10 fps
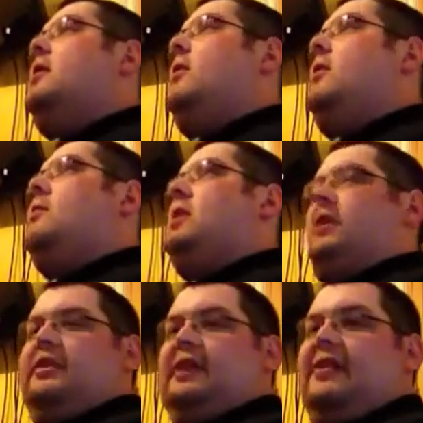
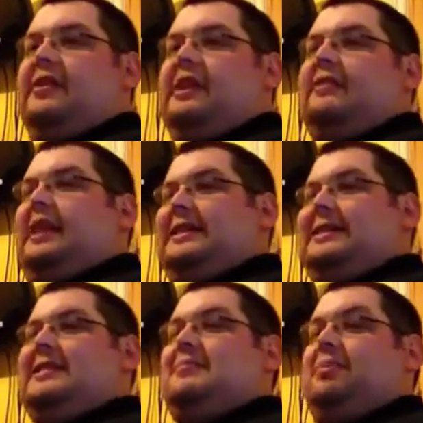Well, I think the internet
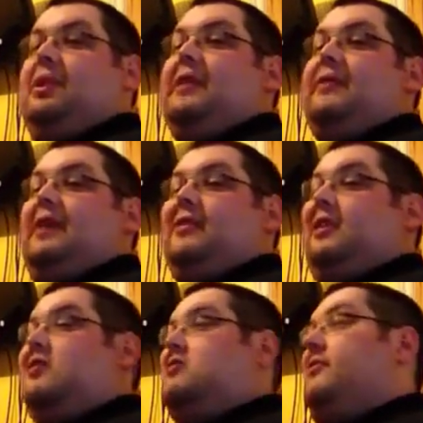existed, but we never had a
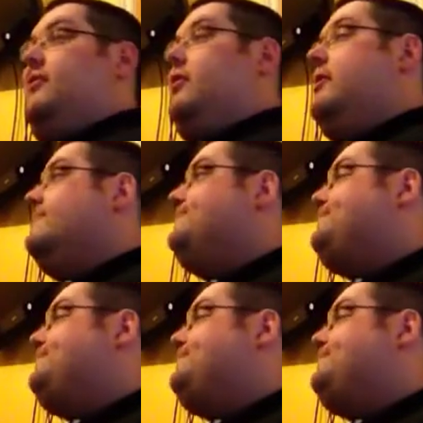connection for it.